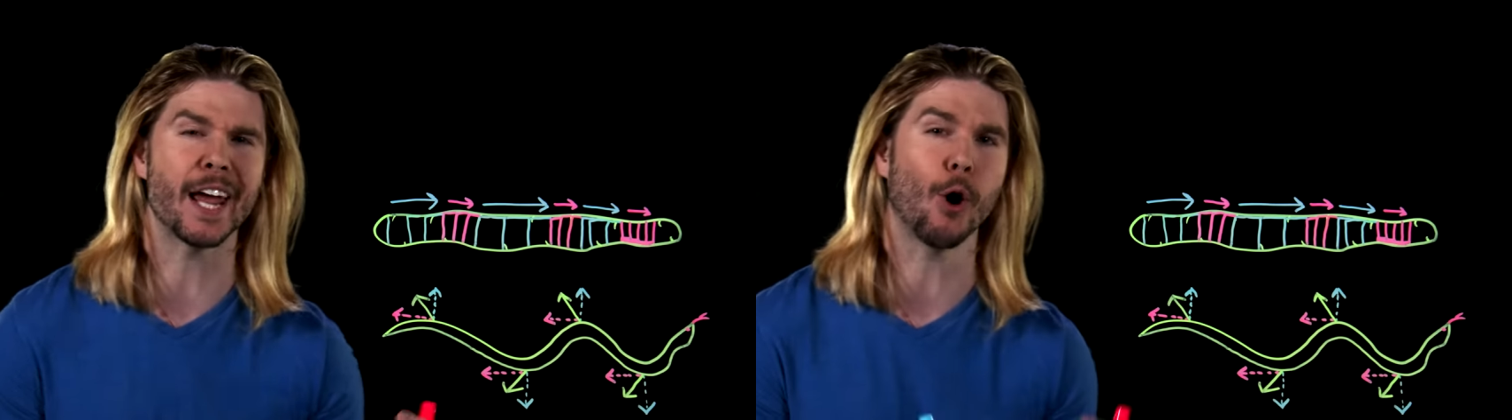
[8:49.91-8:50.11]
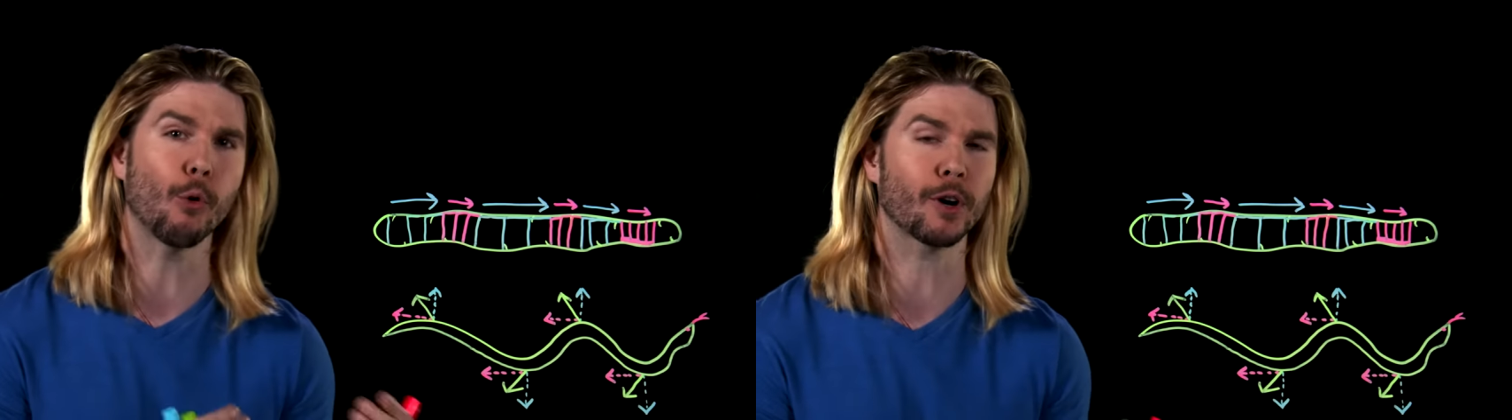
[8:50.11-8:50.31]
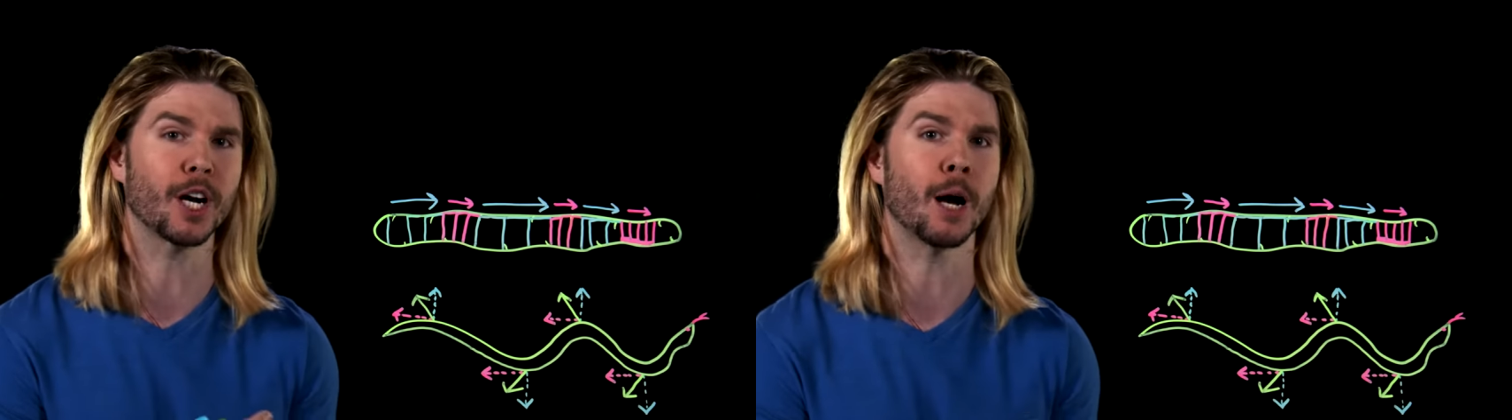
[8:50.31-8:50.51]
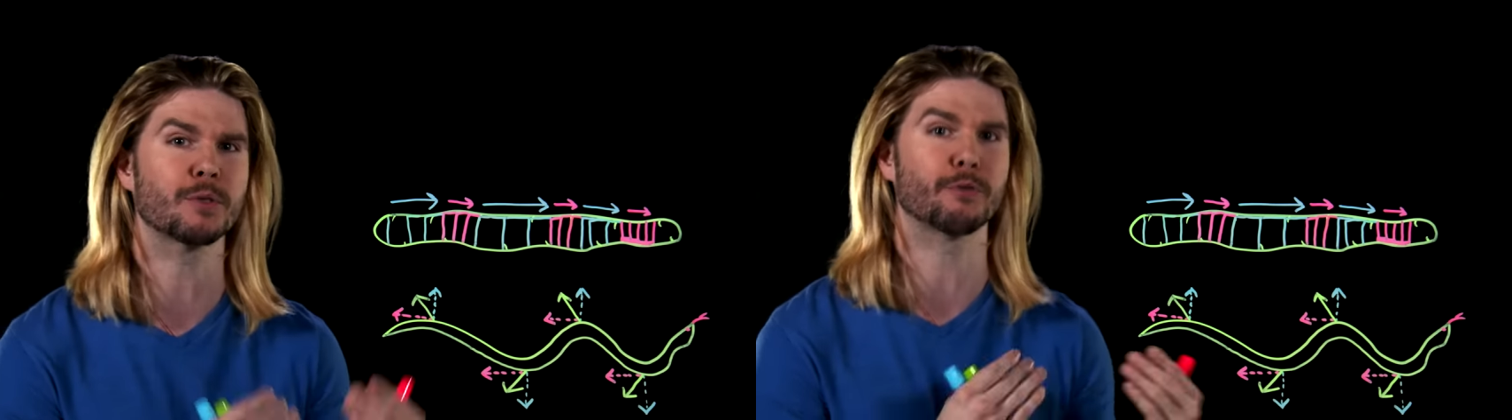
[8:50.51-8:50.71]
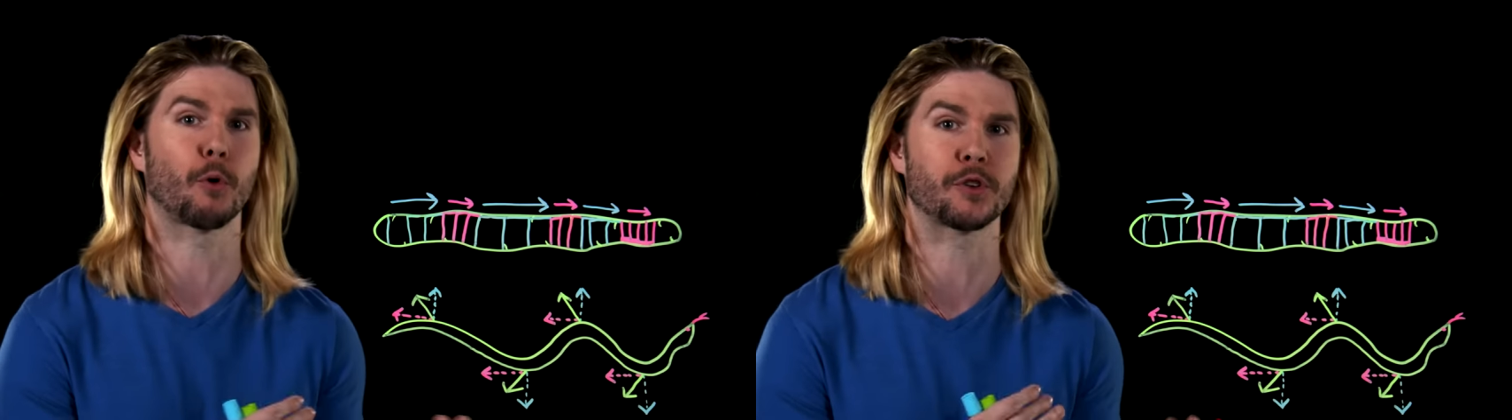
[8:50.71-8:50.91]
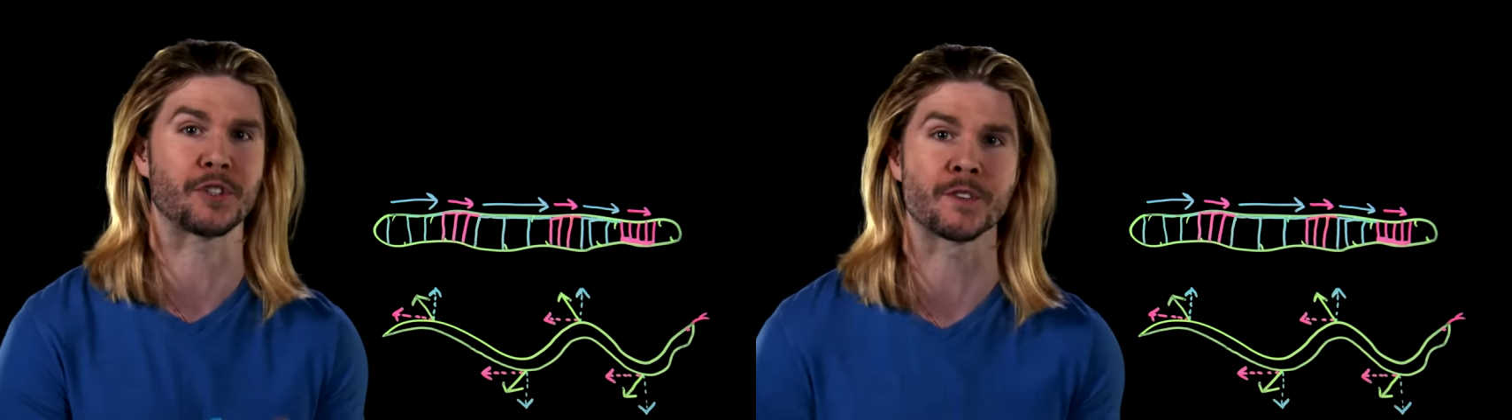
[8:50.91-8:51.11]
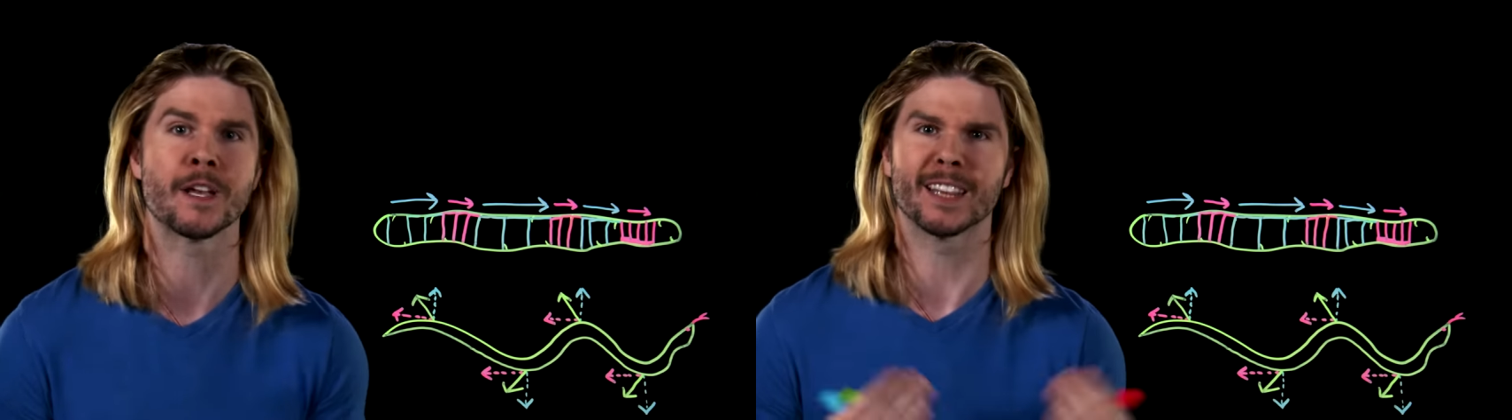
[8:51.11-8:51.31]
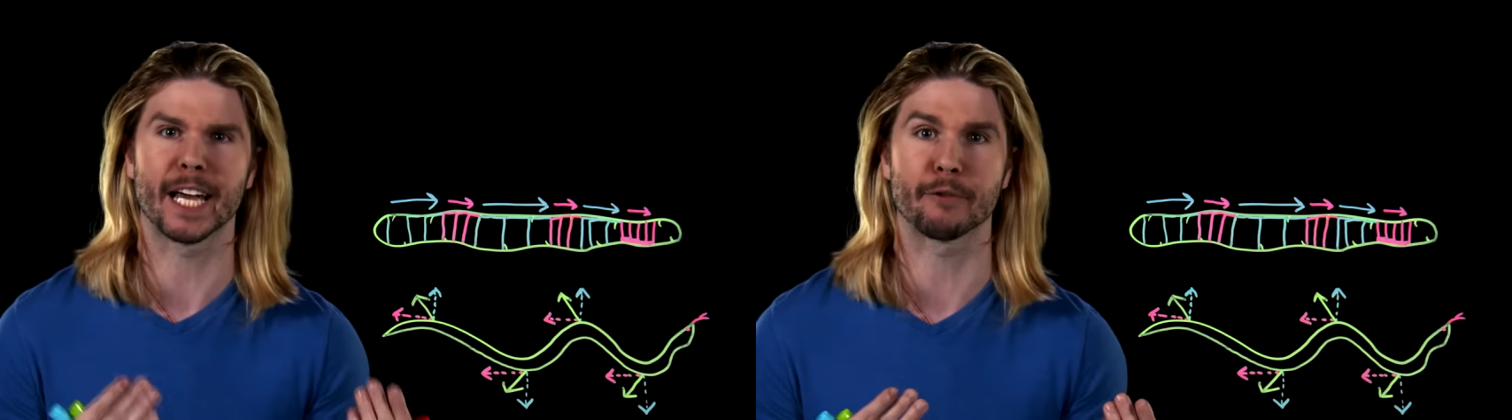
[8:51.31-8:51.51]
and overcomes forces
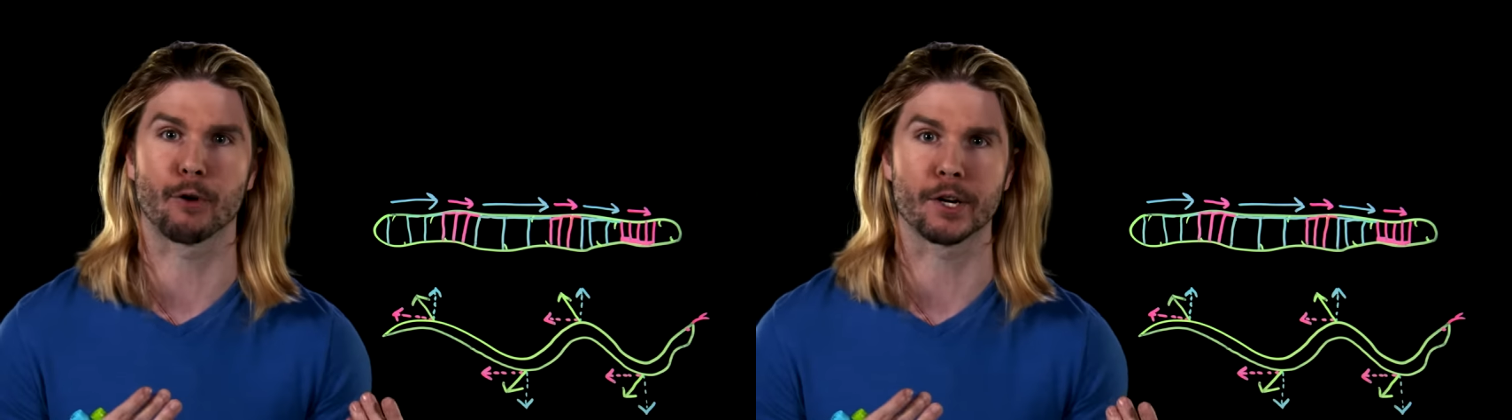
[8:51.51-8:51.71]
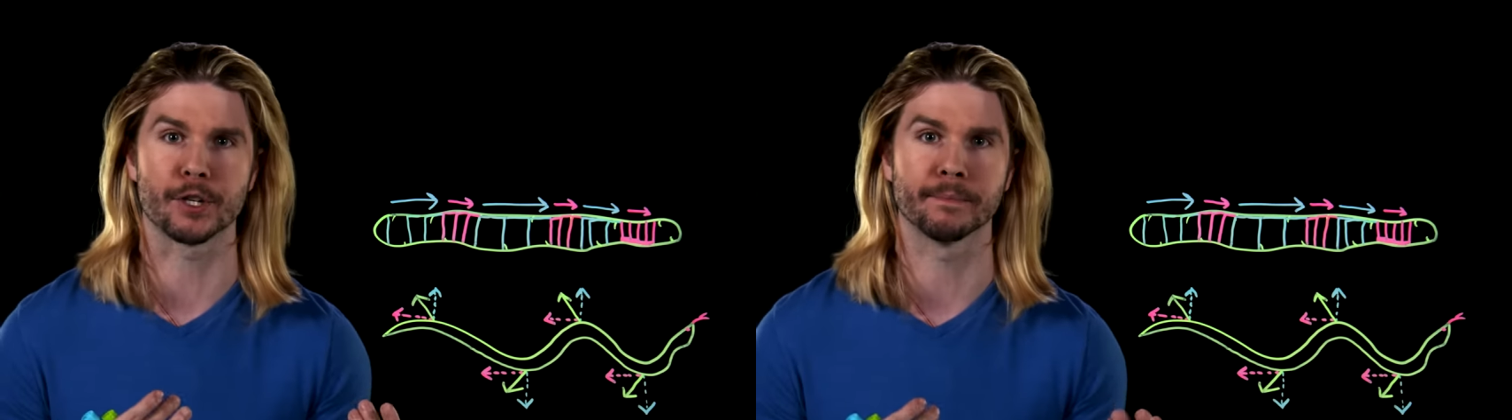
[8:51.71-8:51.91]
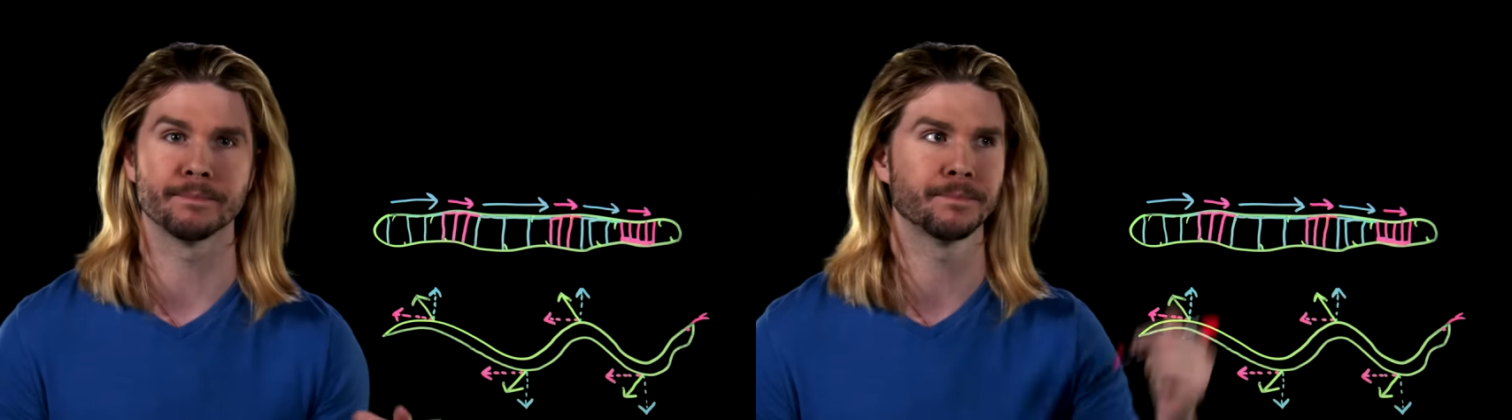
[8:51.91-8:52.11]
like friction.